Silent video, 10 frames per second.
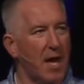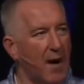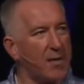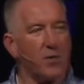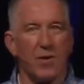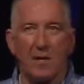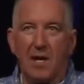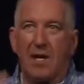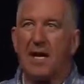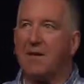I don't think we can
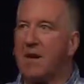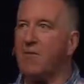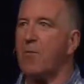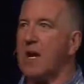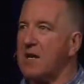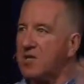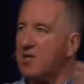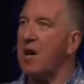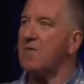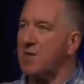get enough radiance
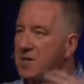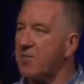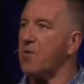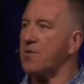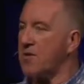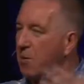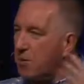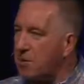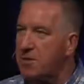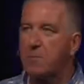of this verse that would
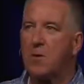just,